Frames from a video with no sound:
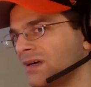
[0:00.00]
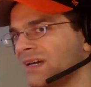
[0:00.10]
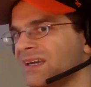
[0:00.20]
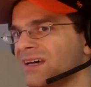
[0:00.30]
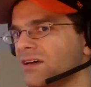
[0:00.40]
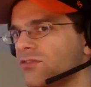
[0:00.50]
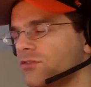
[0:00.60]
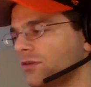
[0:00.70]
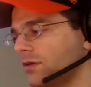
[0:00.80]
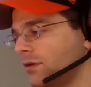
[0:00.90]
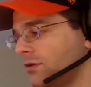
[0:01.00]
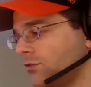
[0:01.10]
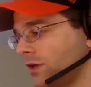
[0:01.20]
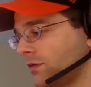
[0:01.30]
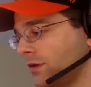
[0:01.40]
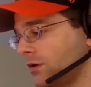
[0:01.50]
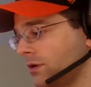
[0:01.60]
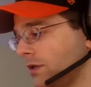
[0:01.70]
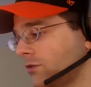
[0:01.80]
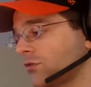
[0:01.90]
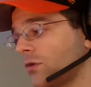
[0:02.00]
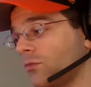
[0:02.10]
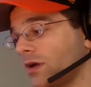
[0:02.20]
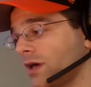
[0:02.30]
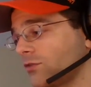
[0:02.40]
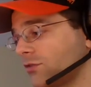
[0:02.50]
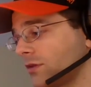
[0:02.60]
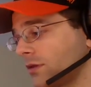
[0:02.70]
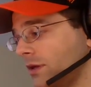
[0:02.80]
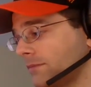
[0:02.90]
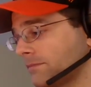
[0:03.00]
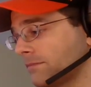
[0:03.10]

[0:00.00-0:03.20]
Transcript: I guess, Stanley agreed somewhat hesitantly.